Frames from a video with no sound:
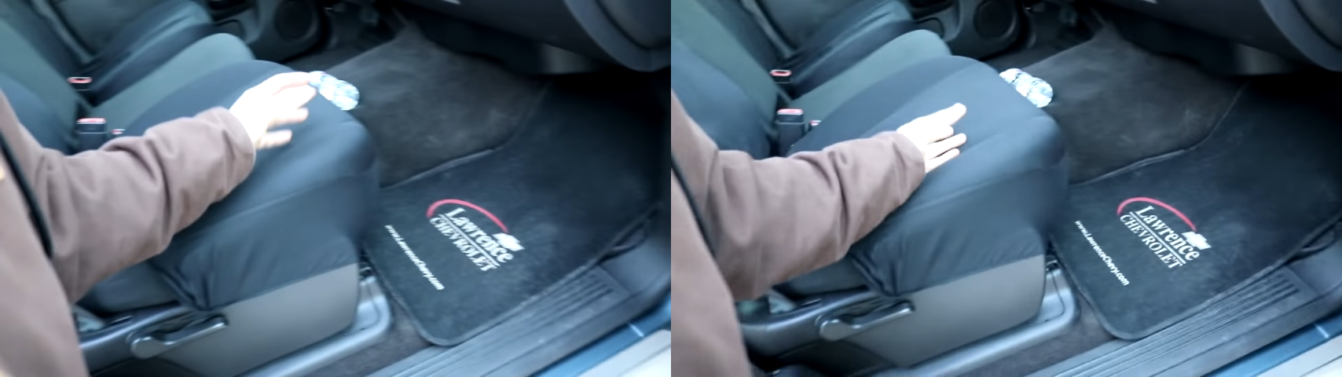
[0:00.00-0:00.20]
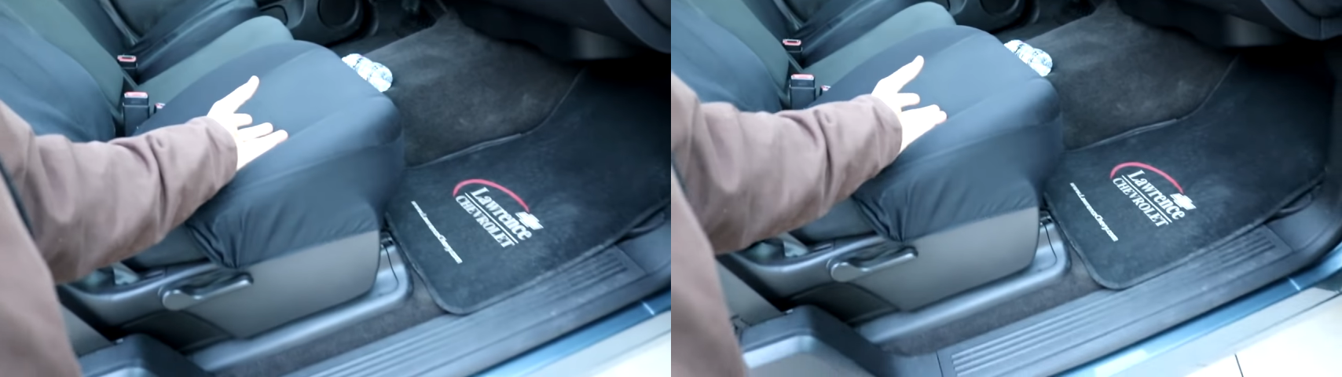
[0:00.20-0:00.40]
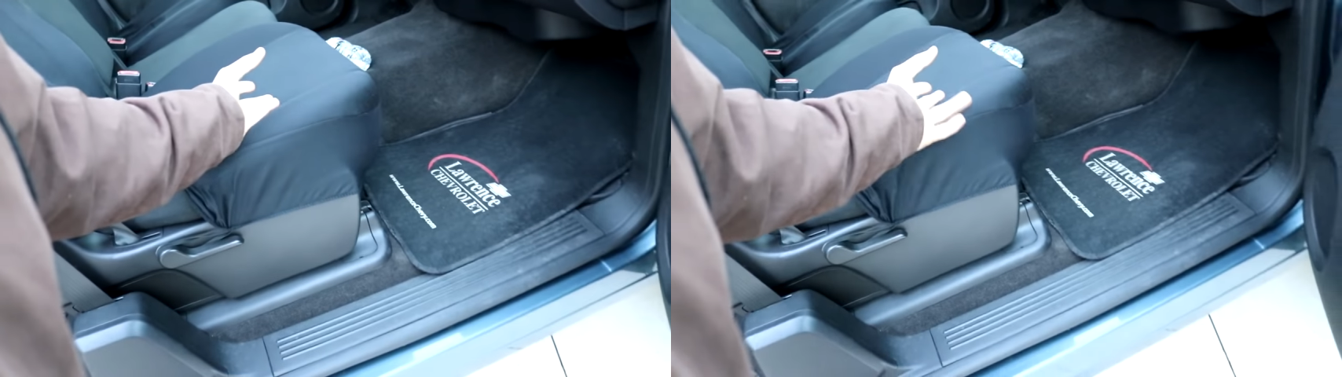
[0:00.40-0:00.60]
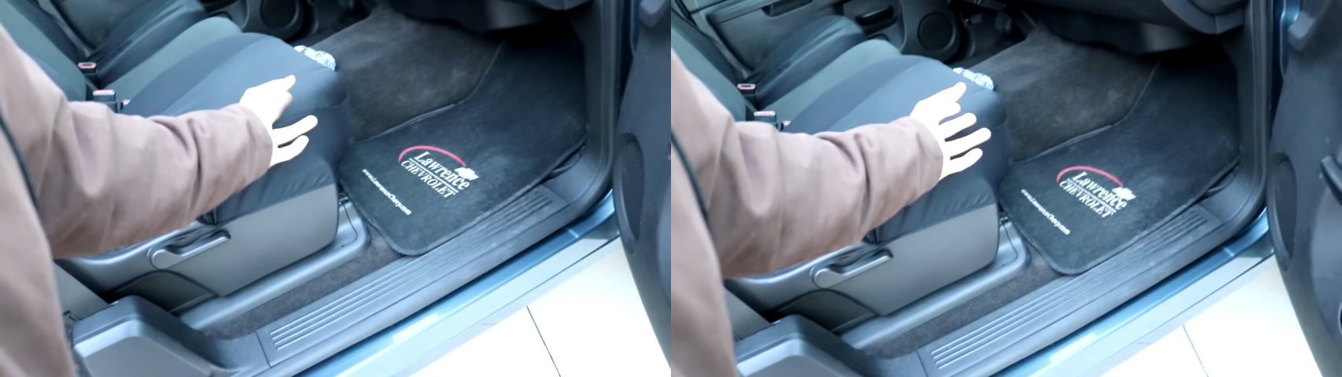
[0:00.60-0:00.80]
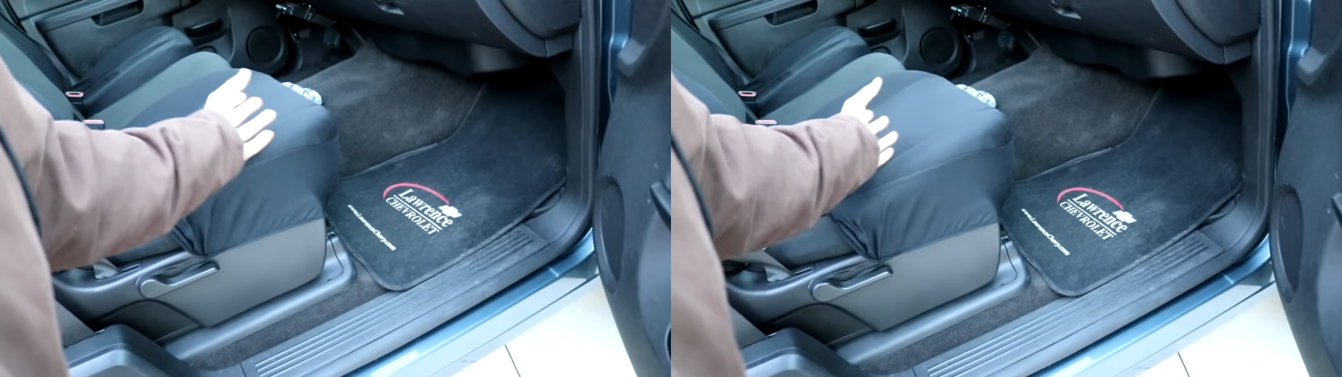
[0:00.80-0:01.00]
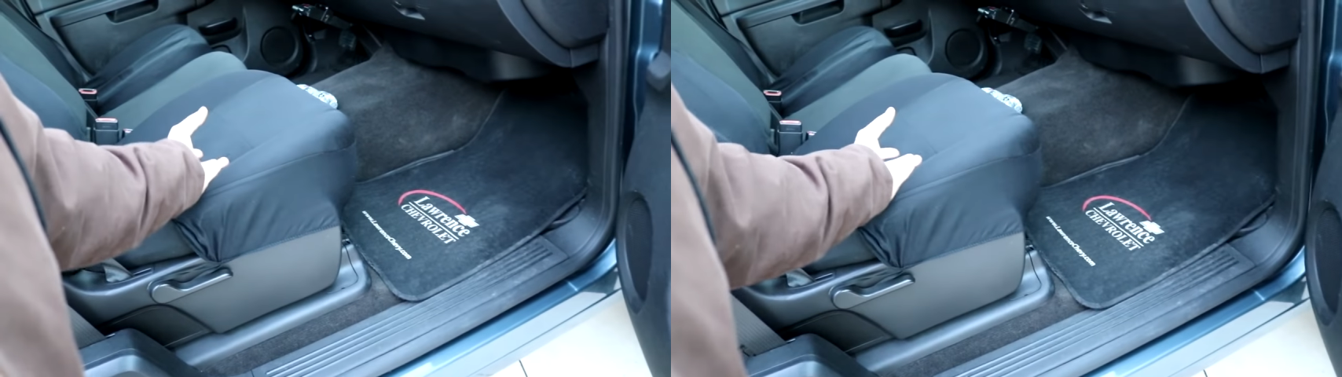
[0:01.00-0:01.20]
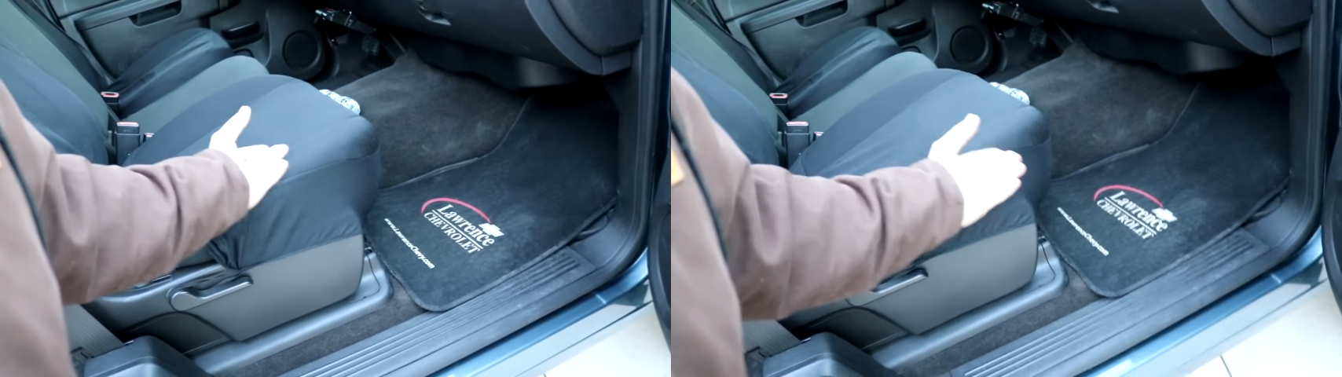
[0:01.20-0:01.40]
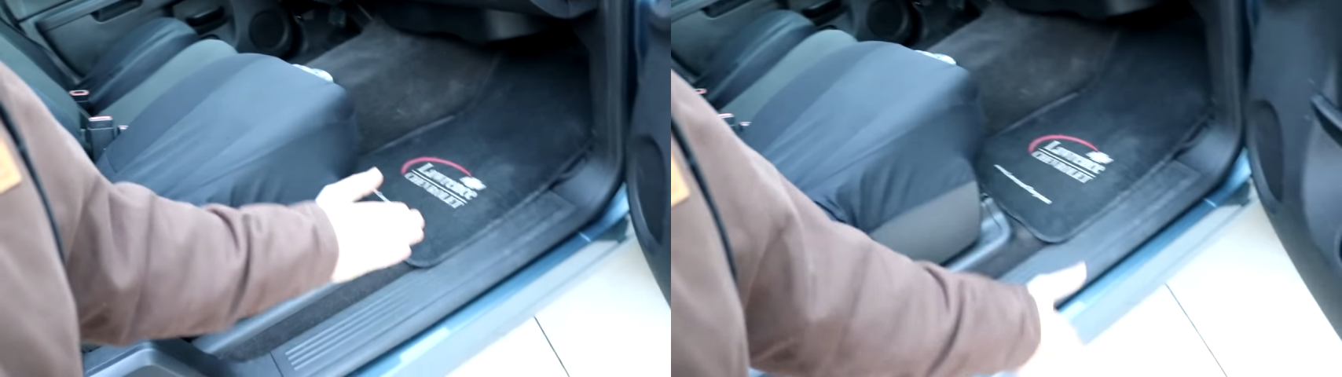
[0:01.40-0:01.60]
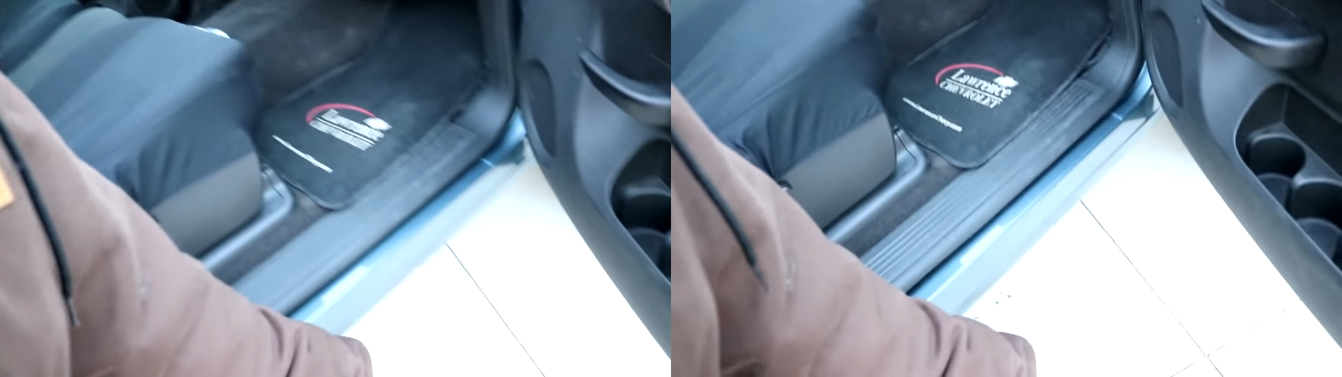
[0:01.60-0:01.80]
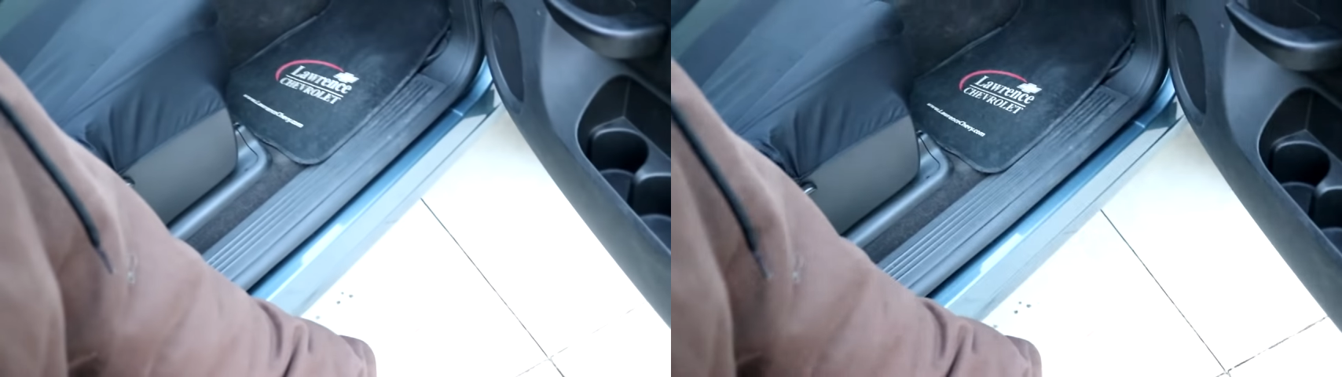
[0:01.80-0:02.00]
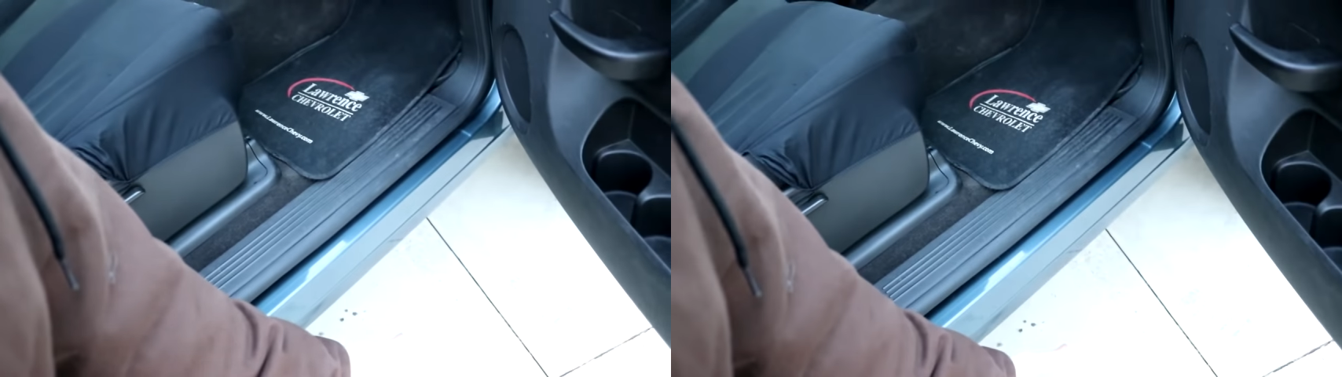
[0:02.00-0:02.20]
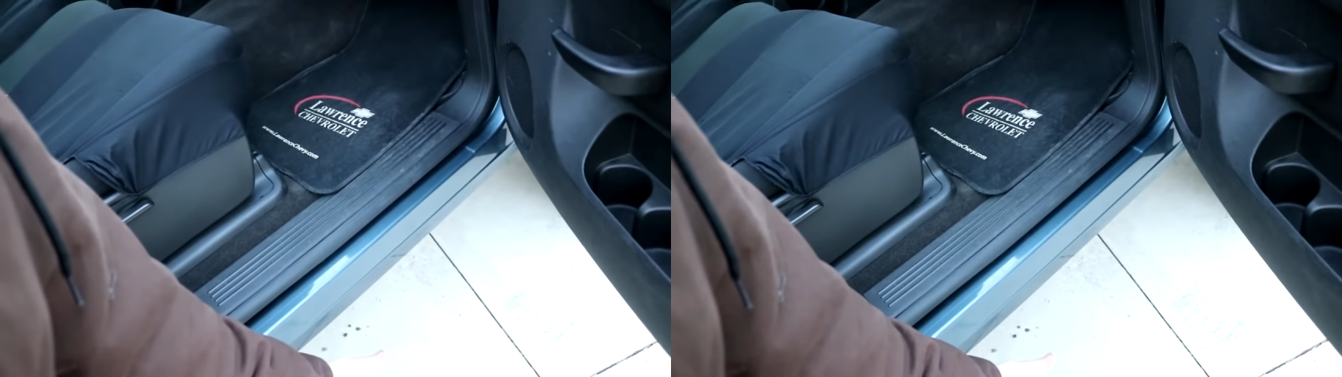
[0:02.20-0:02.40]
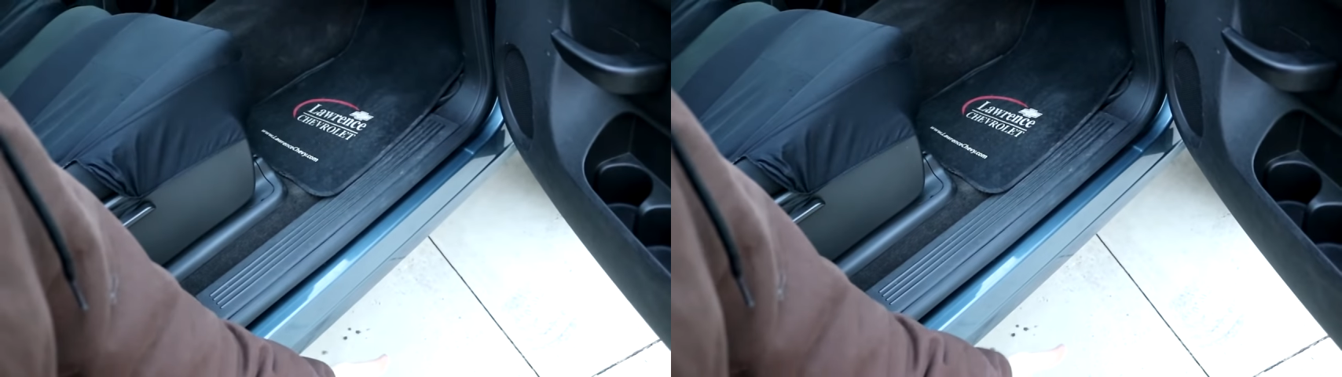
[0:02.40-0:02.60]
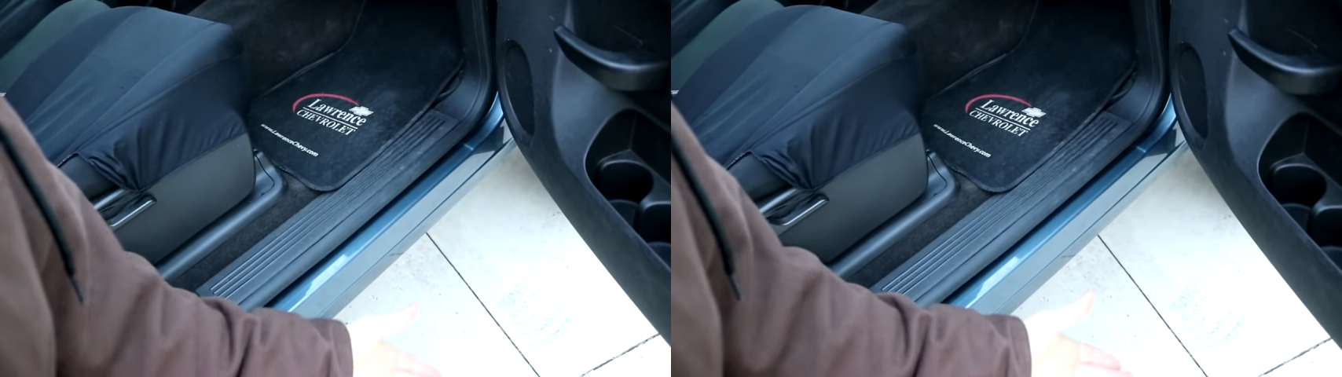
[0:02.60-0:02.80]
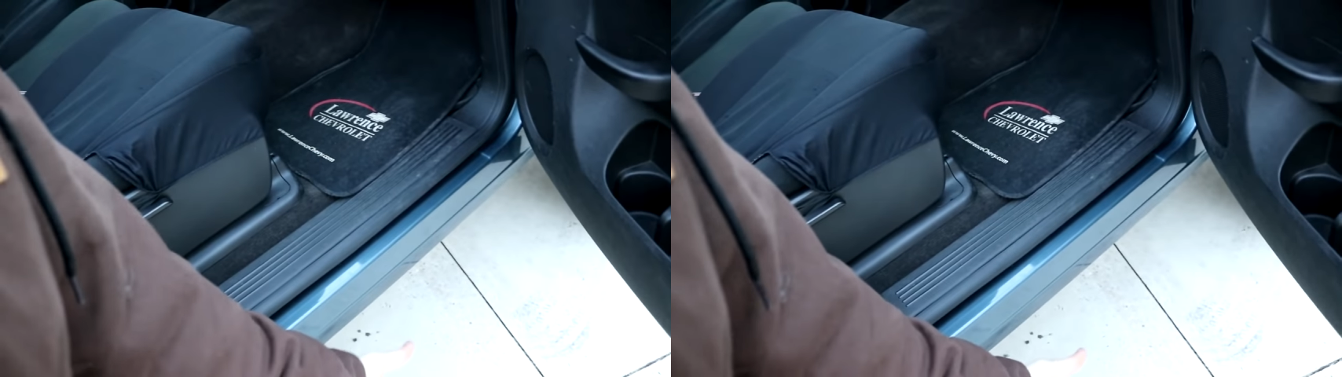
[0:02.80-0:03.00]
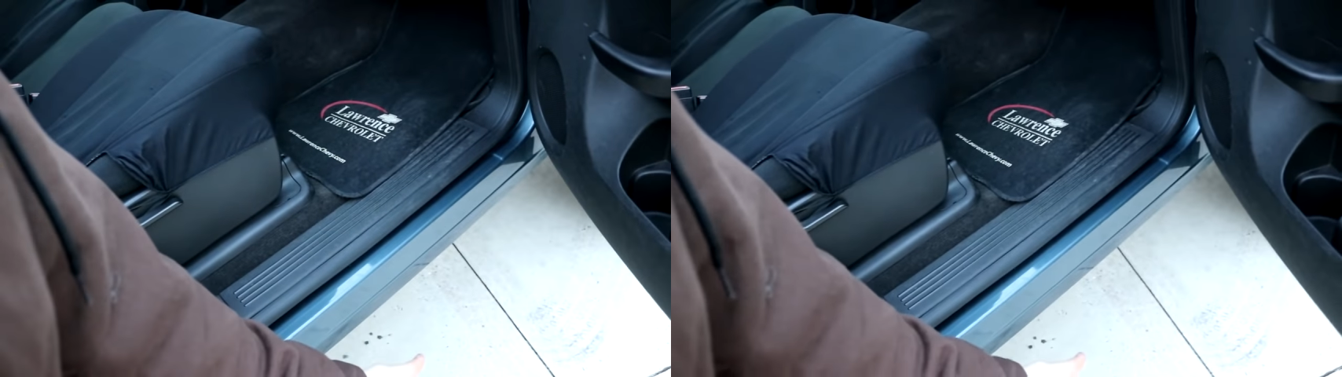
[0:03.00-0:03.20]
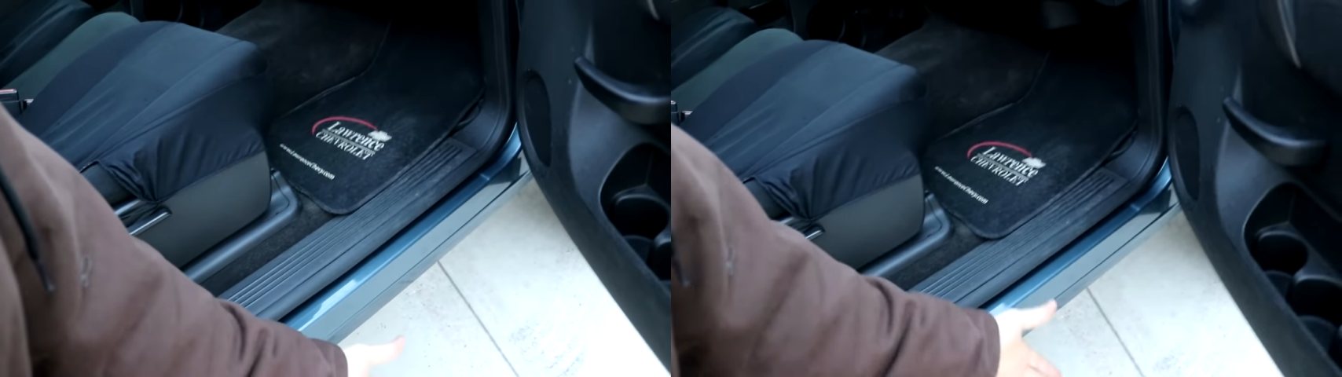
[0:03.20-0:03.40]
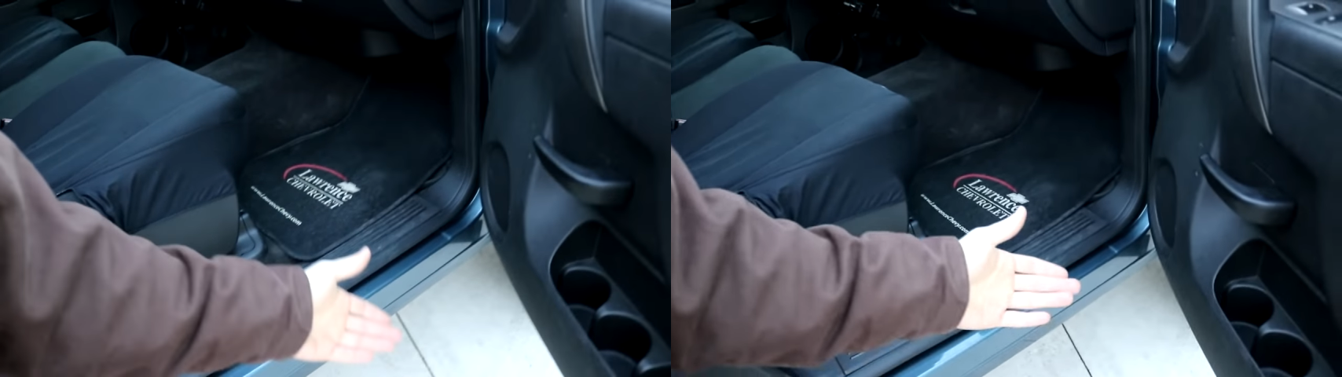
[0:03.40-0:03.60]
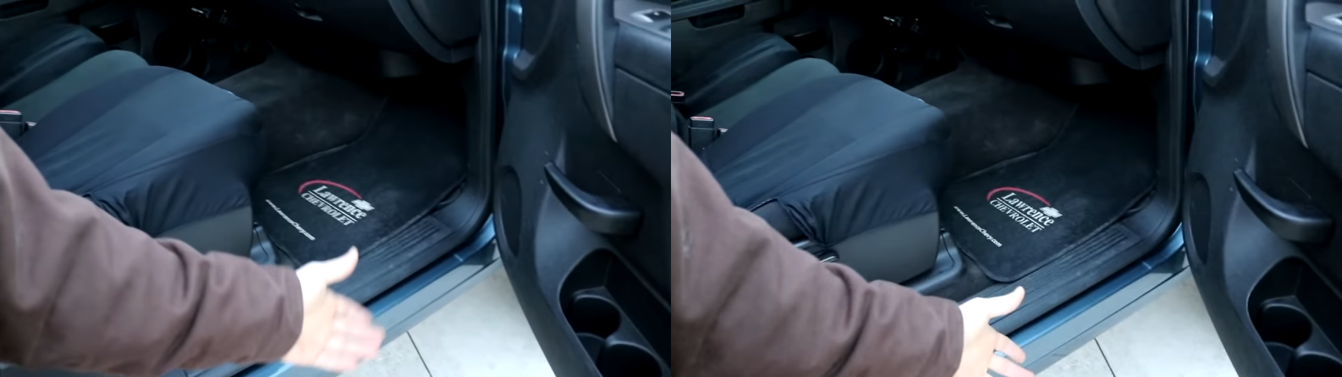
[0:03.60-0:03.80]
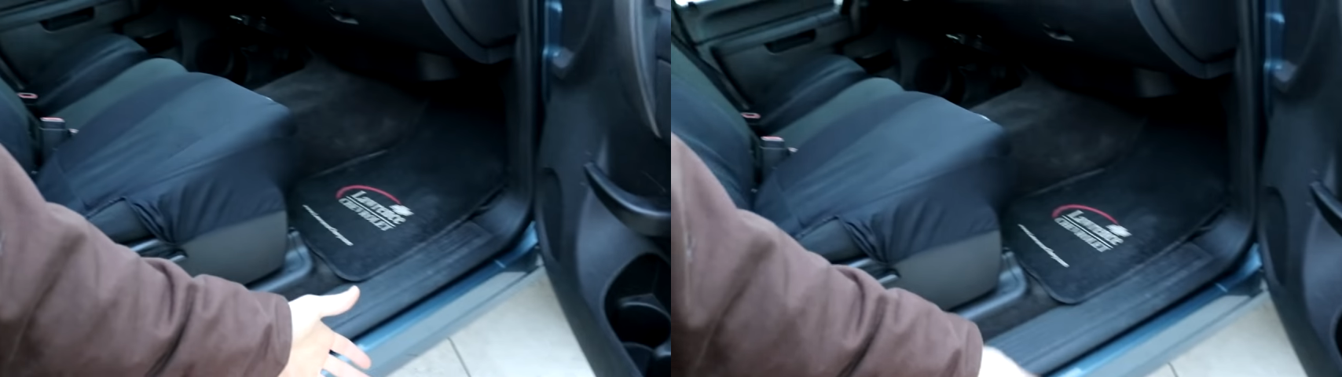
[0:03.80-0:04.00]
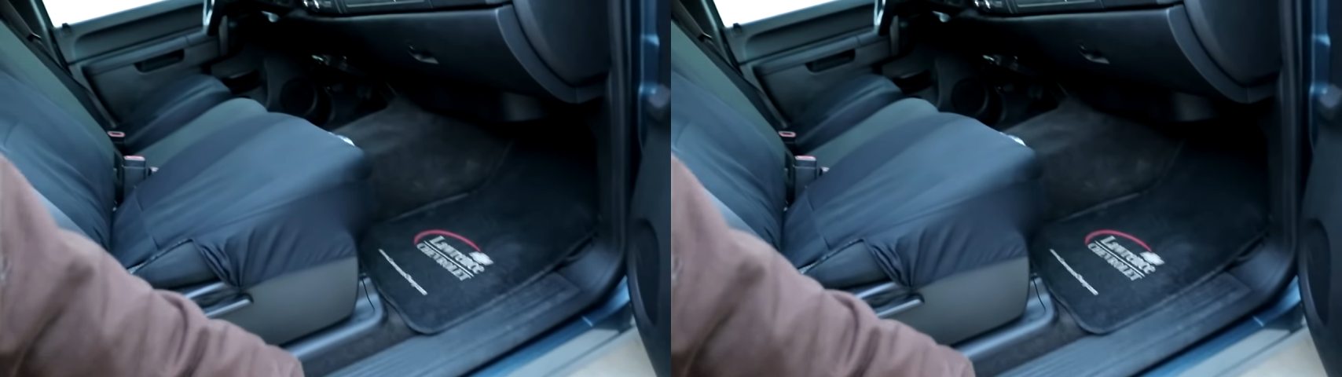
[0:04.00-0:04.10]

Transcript: (no speaker visible)